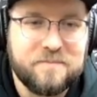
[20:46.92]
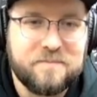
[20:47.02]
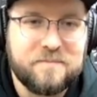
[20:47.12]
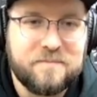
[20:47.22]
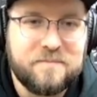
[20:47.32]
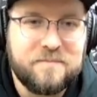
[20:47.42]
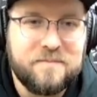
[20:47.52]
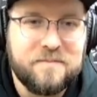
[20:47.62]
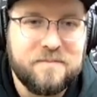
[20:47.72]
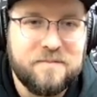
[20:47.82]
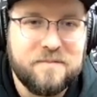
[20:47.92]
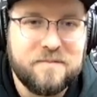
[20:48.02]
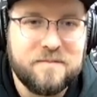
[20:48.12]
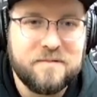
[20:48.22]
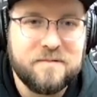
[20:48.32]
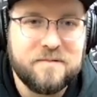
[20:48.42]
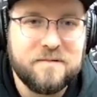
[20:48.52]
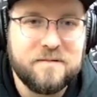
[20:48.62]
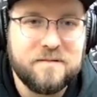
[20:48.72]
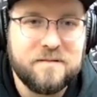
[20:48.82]

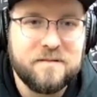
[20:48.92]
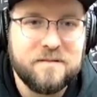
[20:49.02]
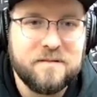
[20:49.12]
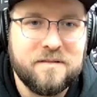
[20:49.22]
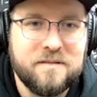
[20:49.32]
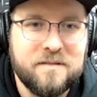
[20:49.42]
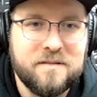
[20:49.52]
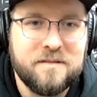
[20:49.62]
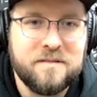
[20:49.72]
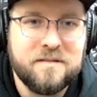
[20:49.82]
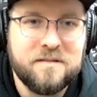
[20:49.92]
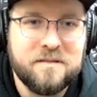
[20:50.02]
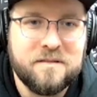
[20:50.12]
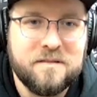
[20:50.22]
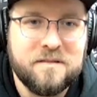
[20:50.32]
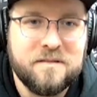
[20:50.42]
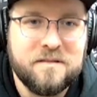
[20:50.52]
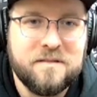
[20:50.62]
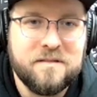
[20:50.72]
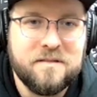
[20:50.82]

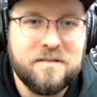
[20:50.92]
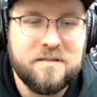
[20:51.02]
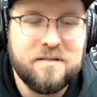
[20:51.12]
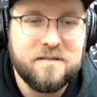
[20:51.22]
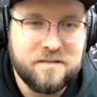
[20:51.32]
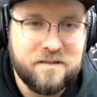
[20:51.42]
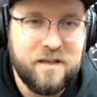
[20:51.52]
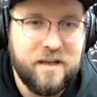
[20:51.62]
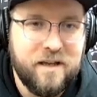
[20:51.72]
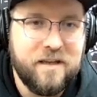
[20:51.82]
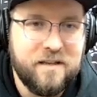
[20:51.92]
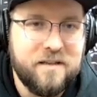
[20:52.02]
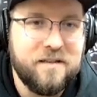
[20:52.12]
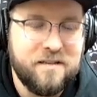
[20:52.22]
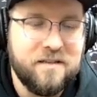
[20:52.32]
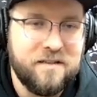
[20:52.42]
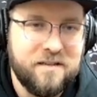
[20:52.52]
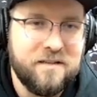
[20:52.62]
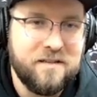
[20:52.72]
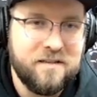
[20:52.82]

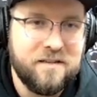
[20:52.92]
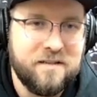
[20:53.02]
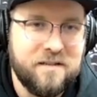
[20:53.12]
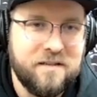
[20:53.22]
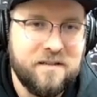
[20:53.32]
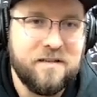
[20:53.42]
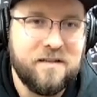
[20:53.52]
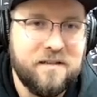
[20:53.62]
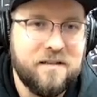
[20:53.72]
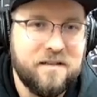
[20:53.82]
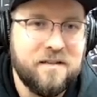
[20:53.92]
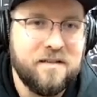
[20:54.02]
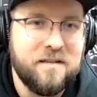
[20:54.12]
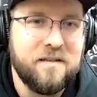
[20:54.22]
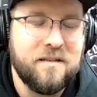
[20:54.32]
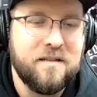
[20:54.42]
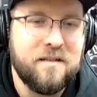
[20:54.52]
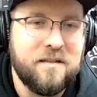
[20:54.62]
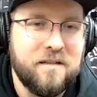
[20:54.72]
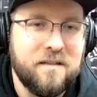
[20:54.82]
No words are spoken by the person on screen.